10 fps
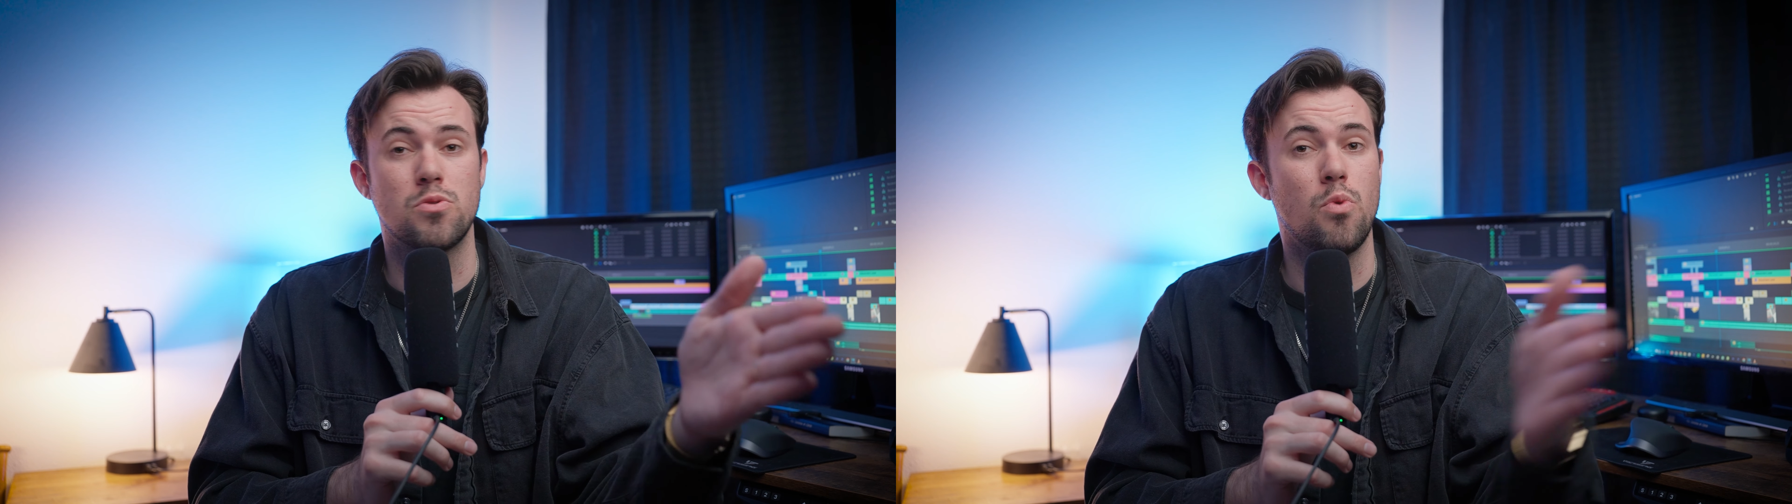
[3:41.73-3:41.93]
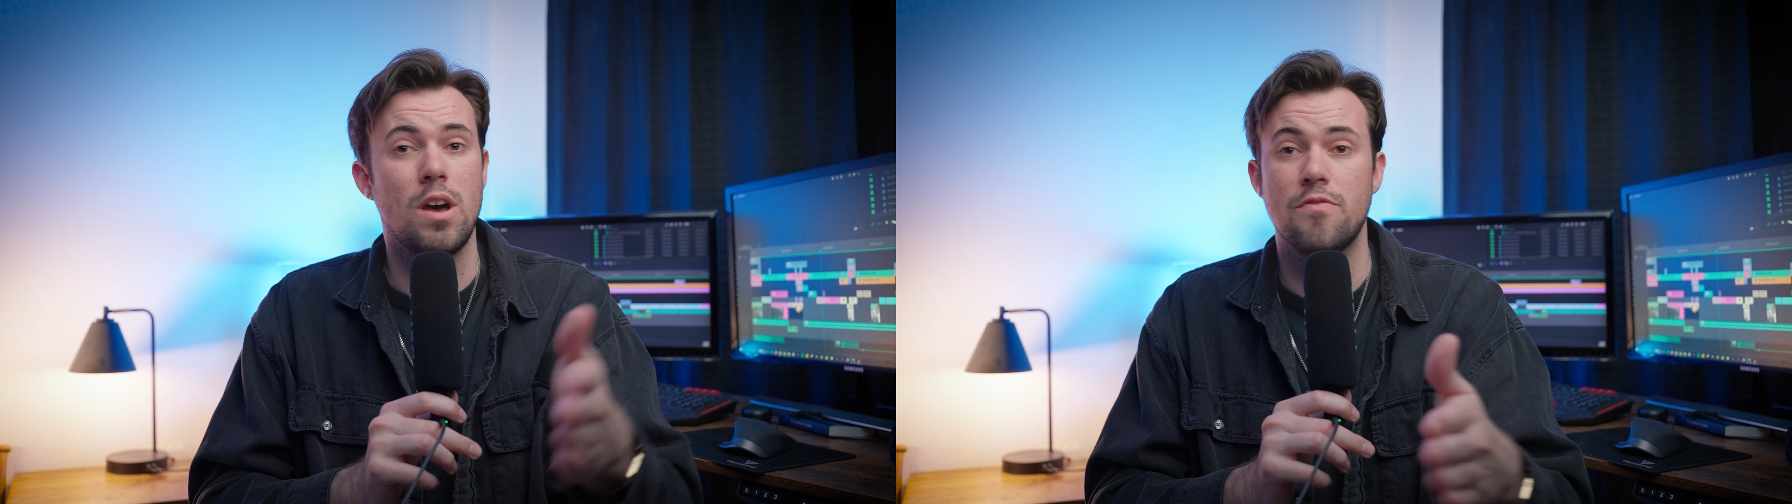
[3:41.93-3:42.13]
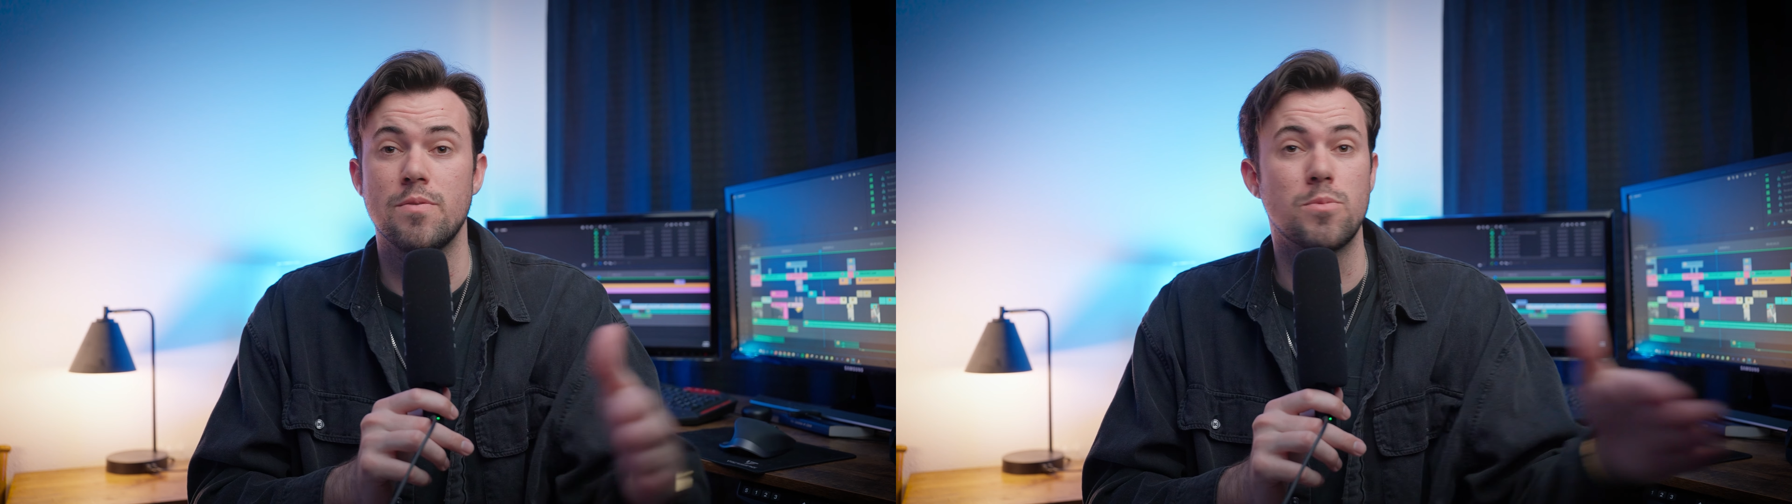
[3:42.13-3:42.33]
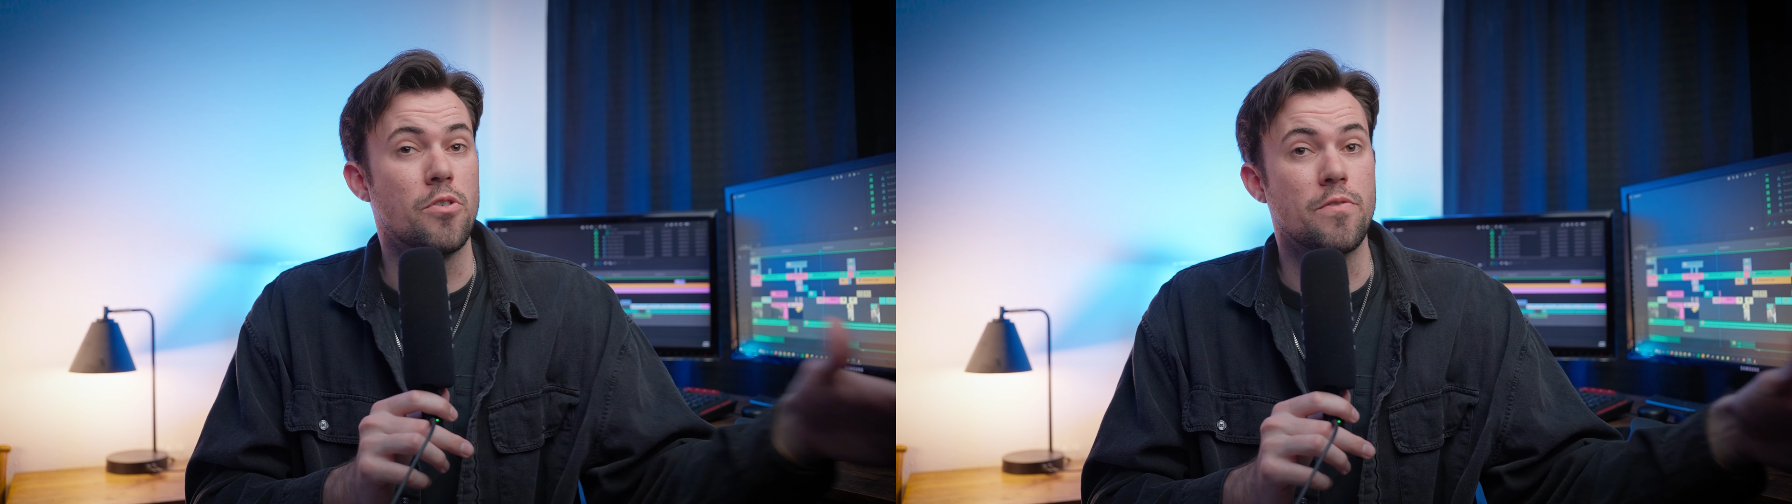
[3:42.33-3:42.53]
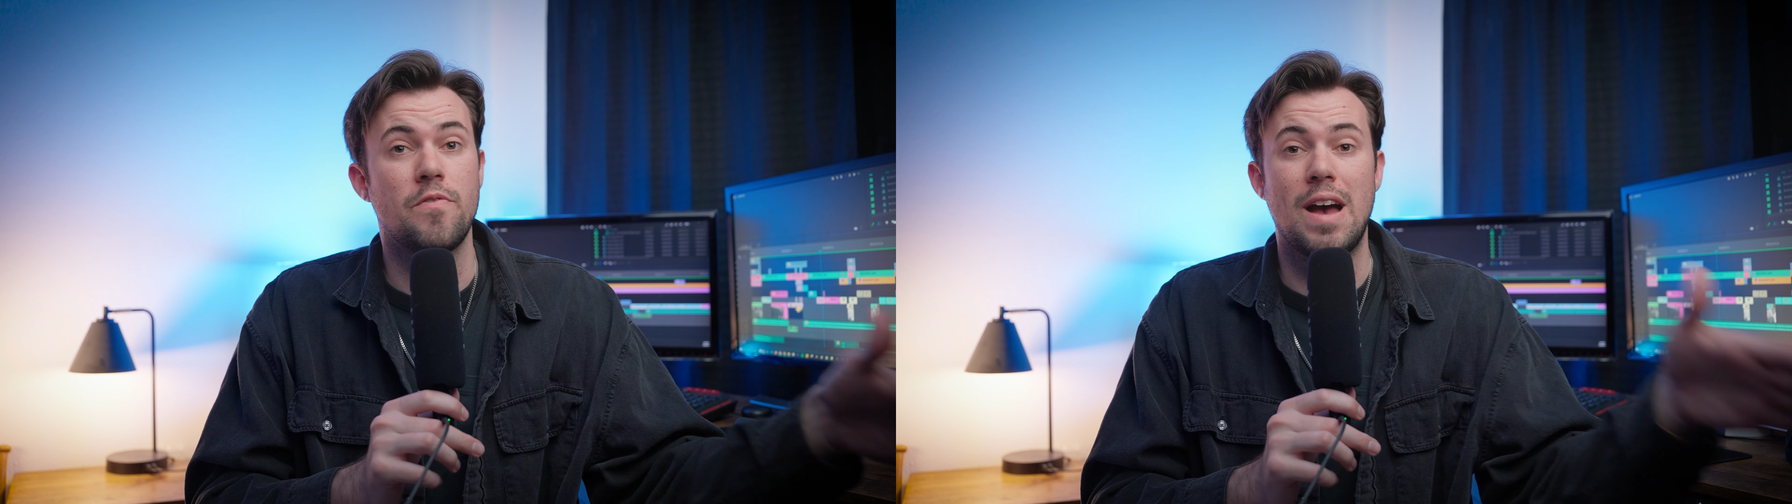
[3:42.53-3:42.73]
well from
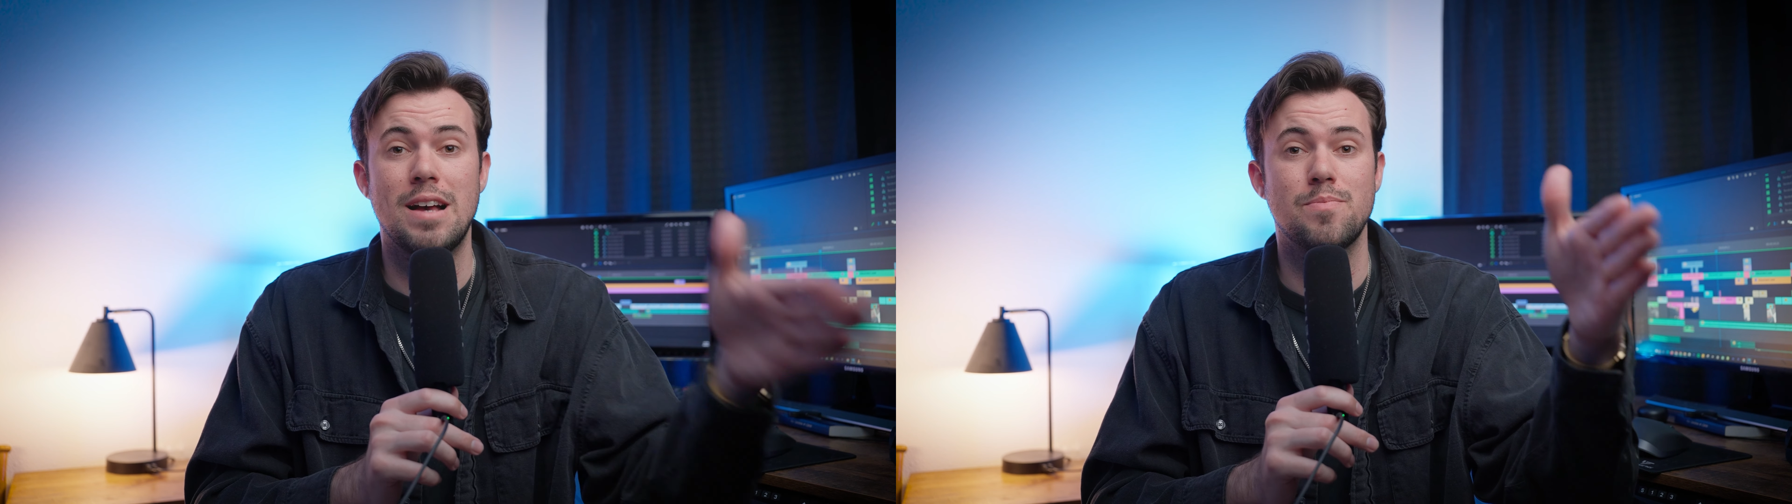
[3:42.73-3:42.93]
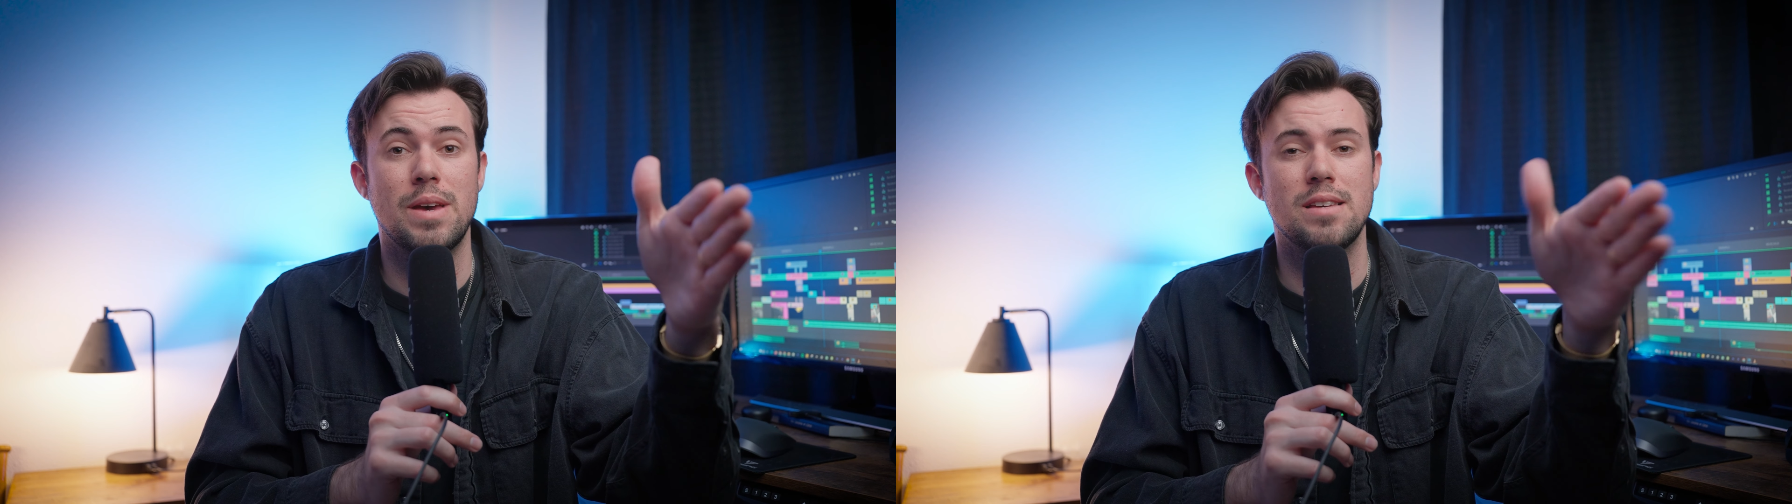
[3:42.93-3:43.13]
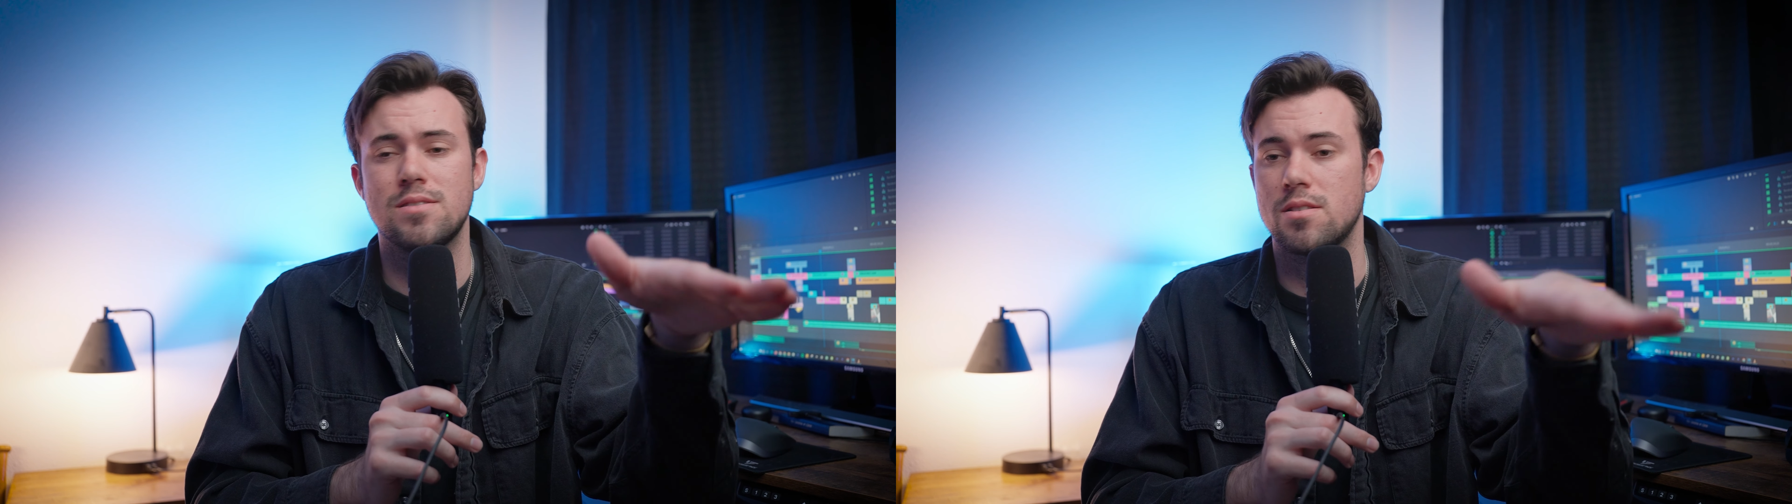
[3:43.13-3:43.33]
going fast-paced